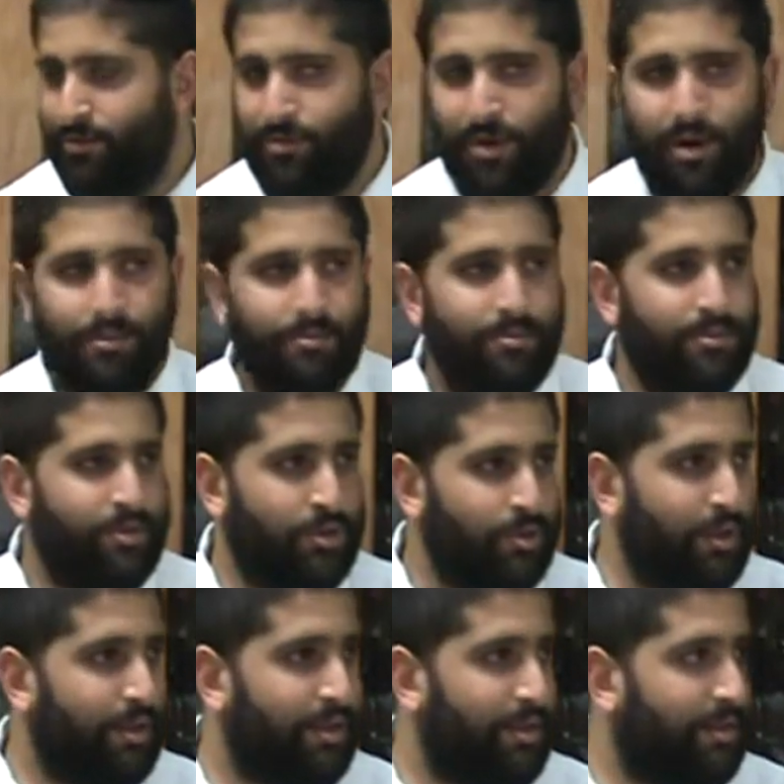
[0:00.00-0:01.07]
from
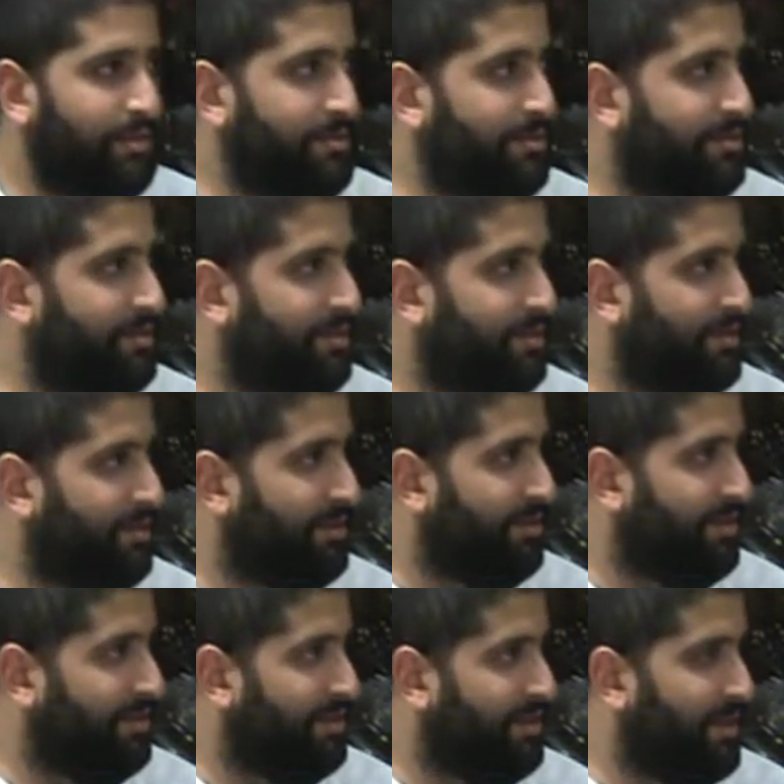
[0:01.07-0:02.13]
doing things
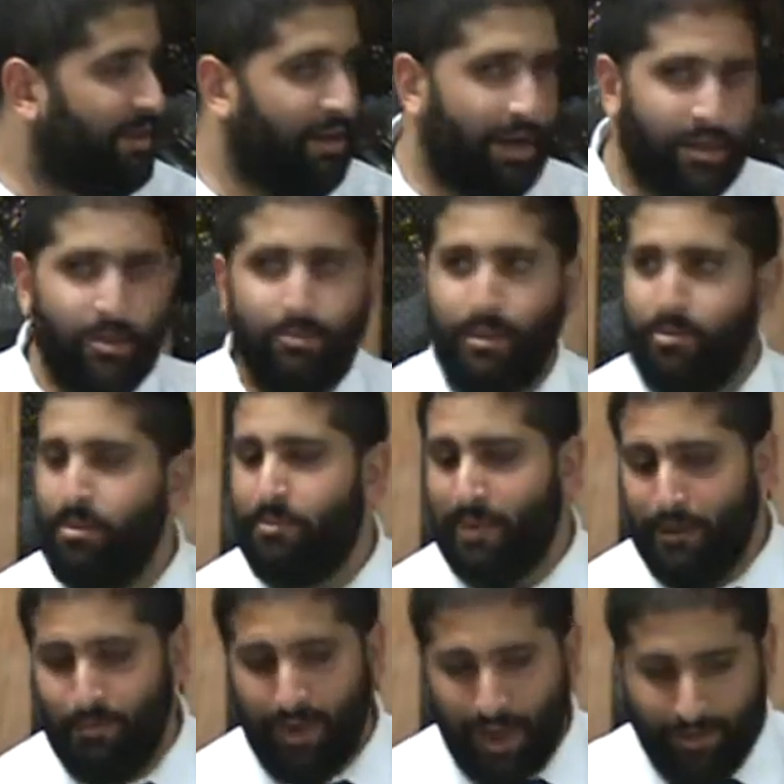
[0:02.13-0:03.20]
that other people
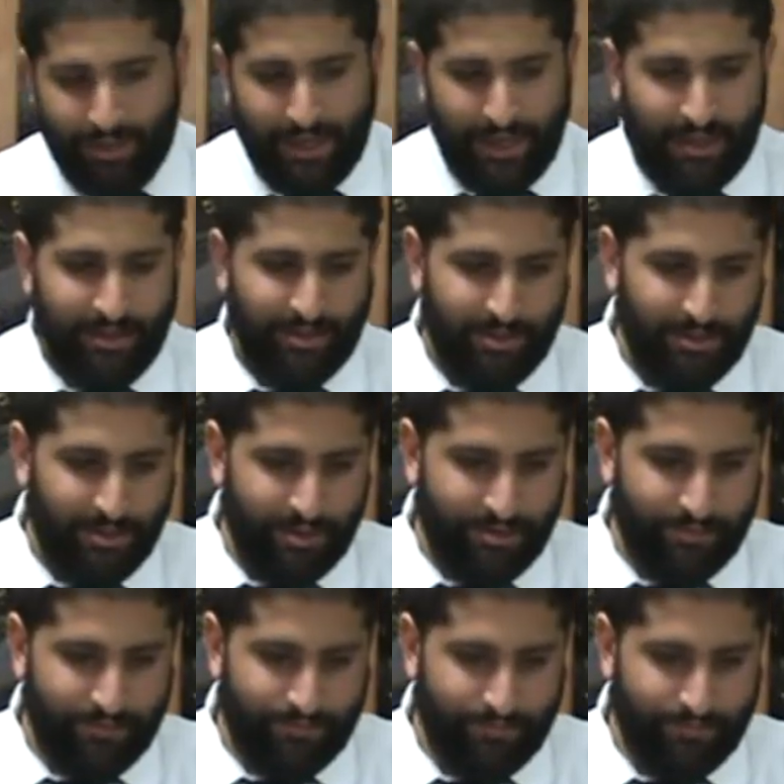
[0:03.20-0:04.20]
might be obligated in doing.